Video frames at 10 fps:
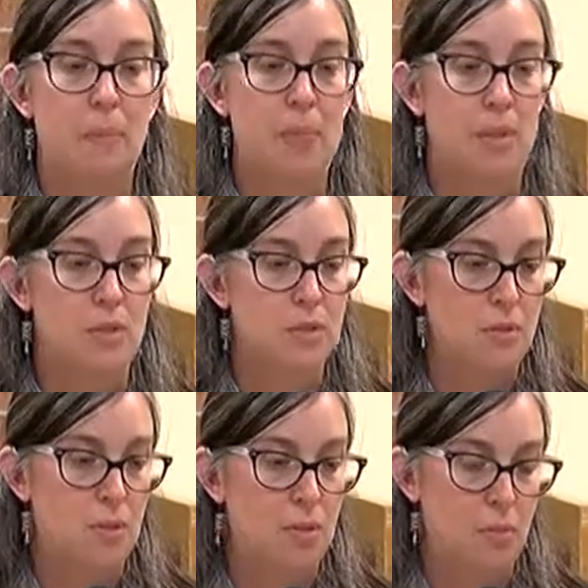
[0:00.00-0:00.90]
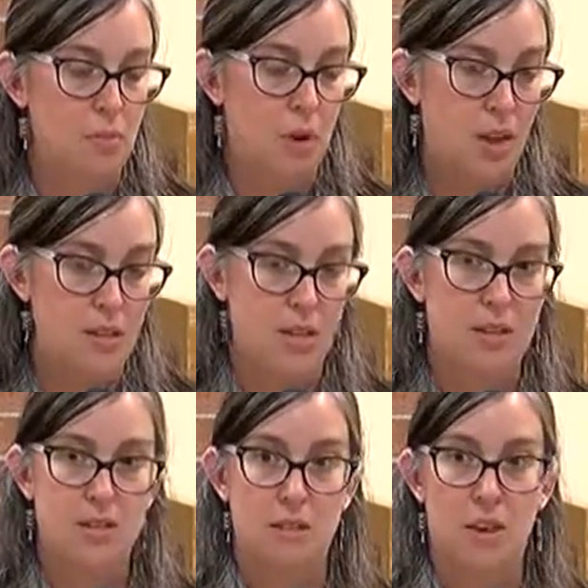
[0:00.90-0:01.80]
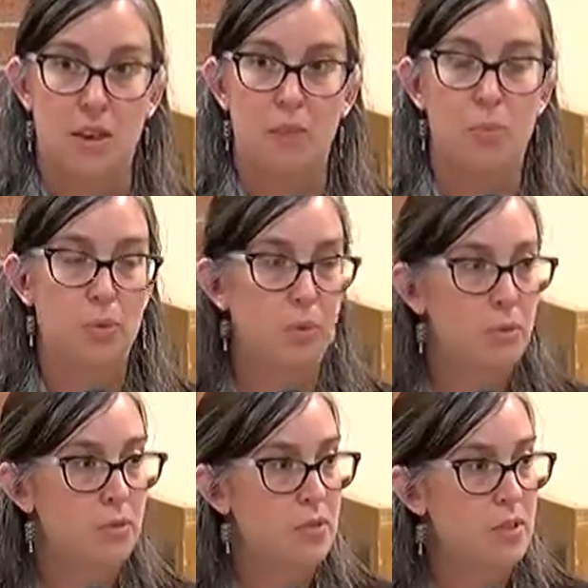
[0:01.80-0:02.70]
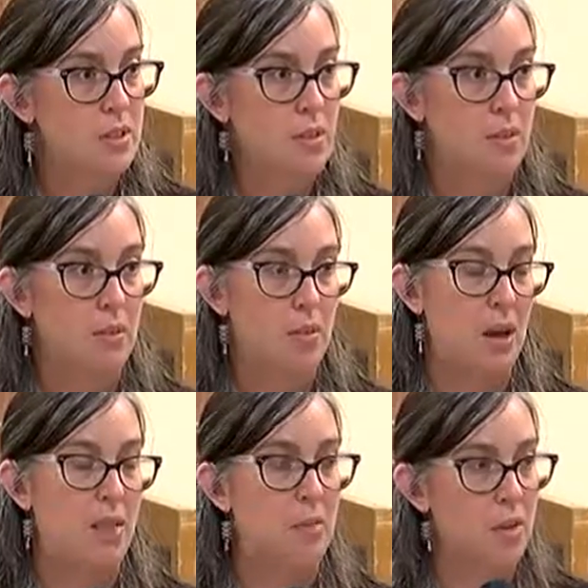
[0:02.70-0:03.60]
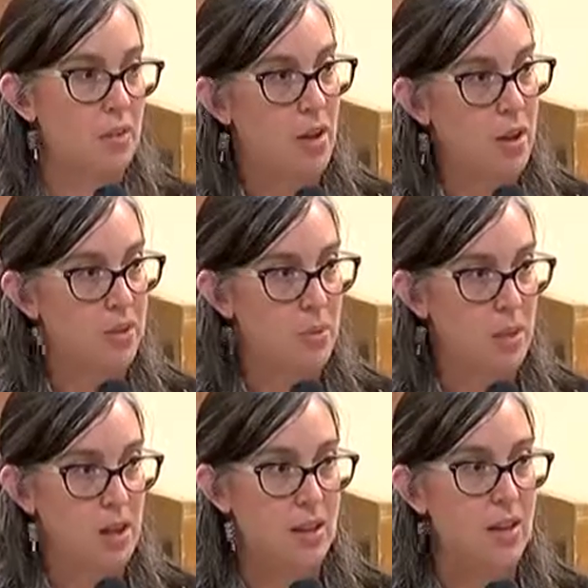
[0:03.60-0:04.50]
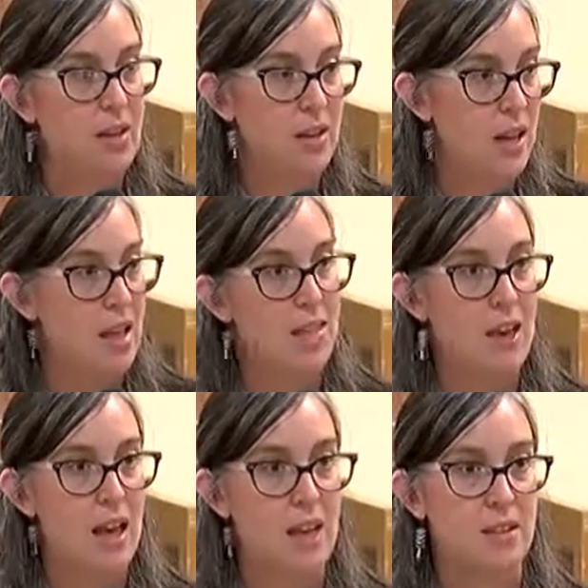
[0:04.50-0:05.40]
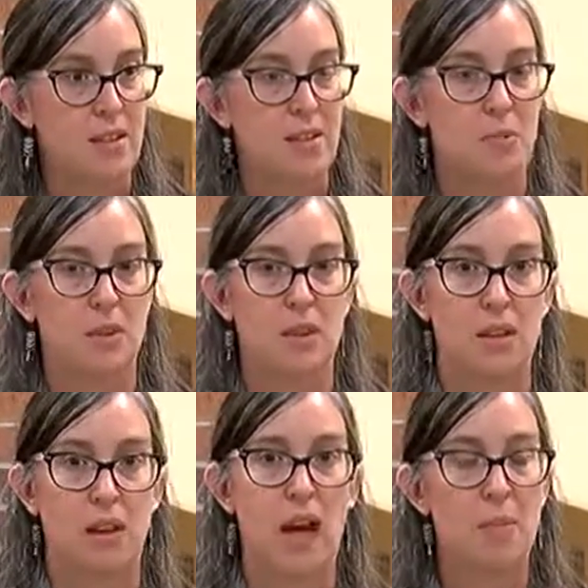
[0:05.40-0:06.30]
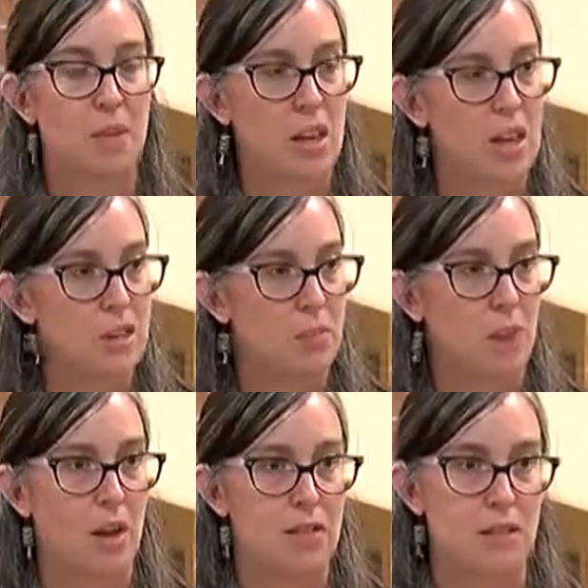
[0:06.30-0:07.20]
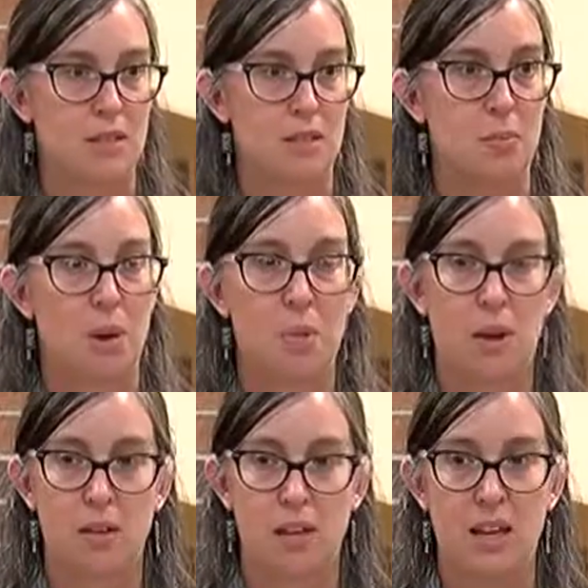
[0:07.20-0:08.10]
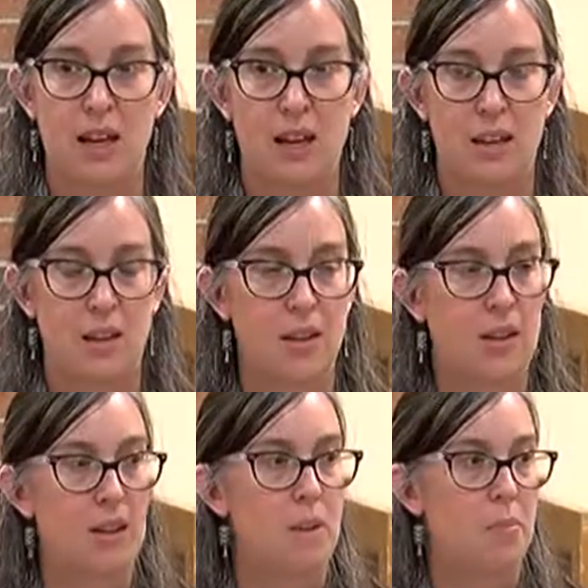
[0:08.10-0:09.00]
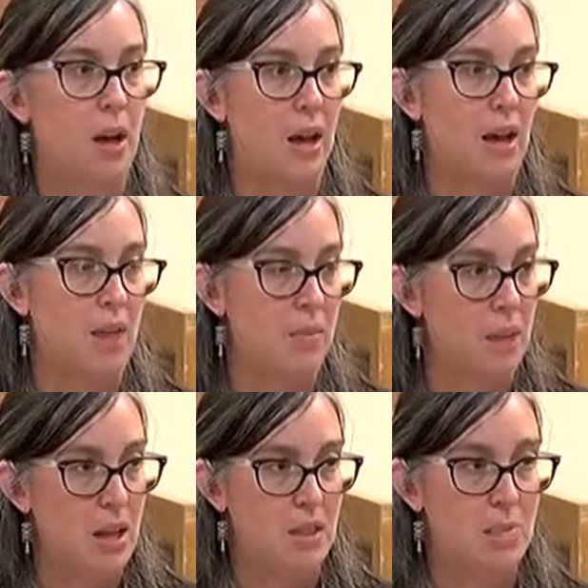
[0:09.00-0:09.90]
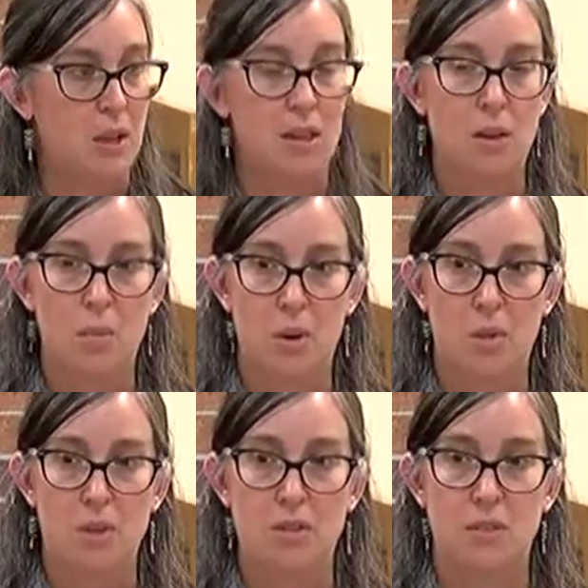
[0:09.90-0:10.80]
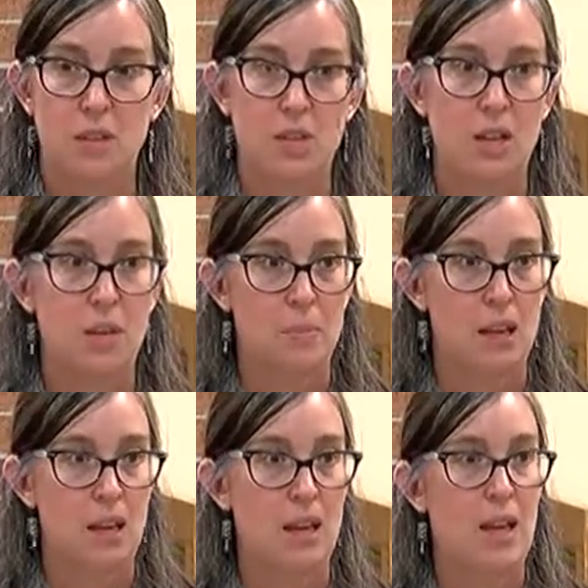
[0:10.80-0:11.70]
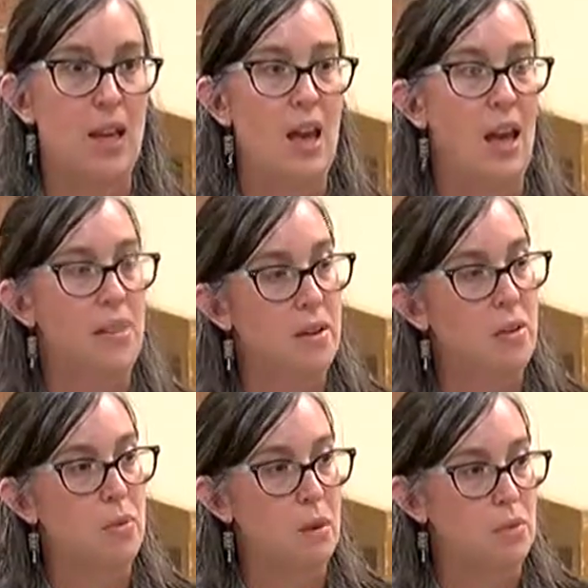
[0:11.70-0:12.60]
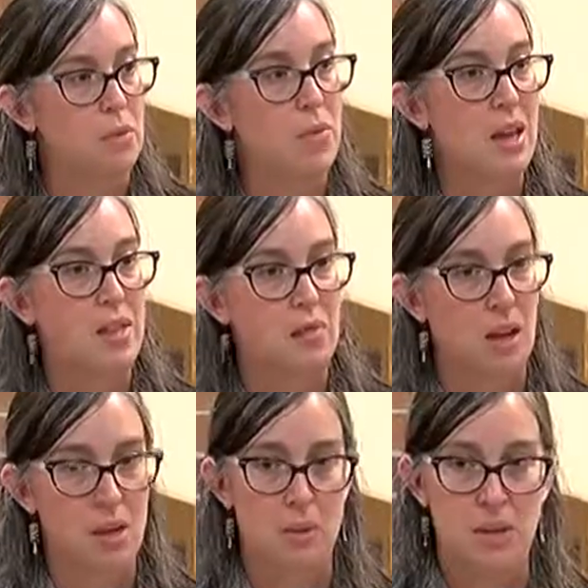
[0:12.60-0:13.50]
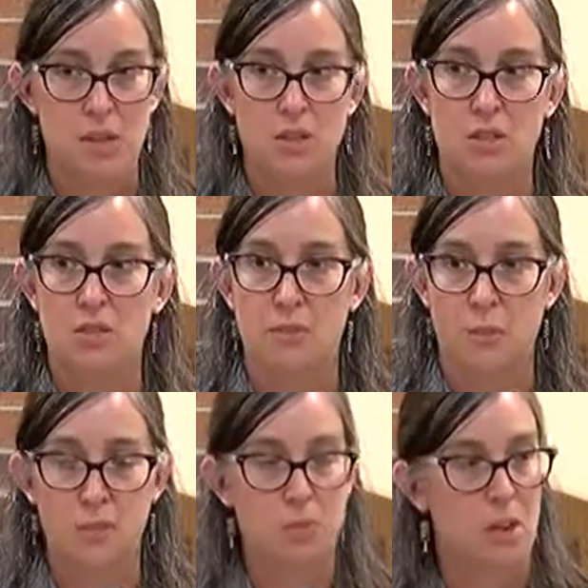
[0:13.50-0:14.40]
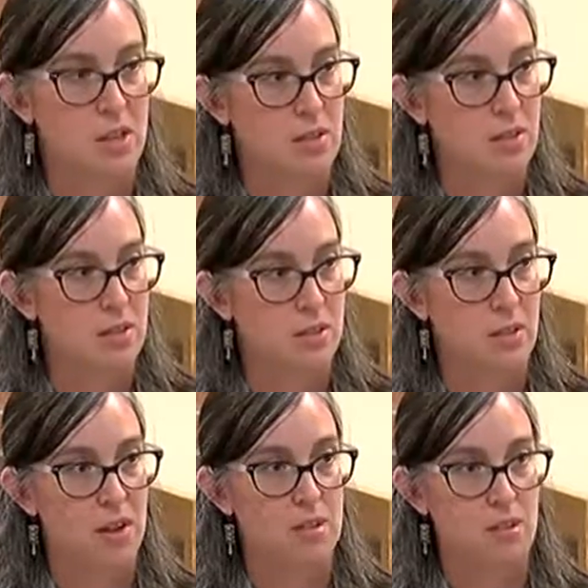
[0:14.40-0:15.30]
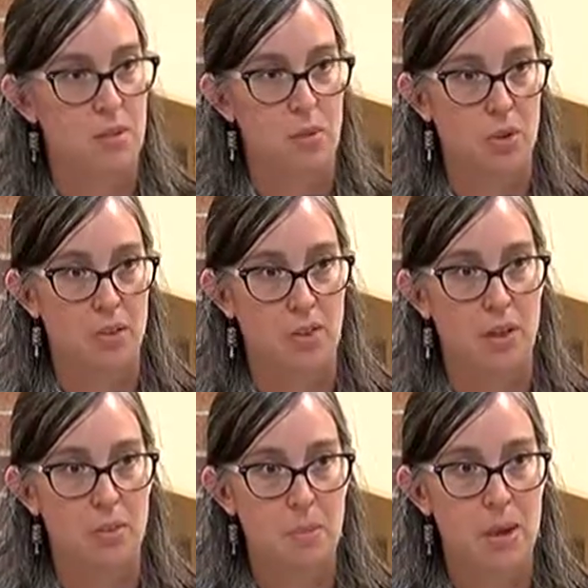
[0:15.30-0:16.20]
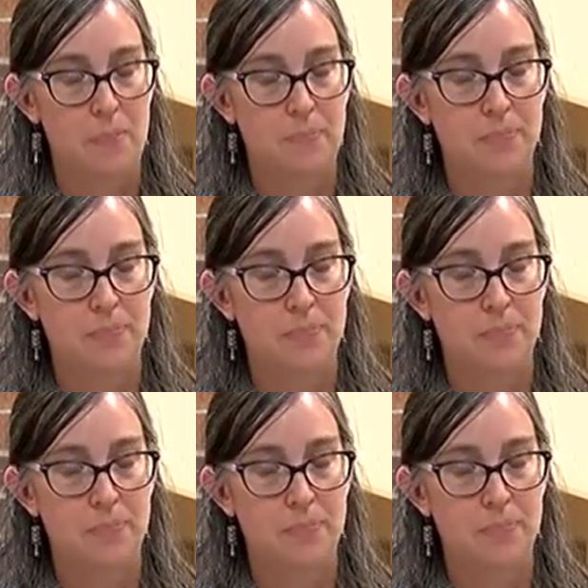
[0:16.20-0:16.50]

Those projects are approved by the Board of Aldermen in the end, but the application process is primarily guided by and managed by the Community Preservation Committee, and they're the ones who make the recommendations for which projects to fund to the Board of Aldermen.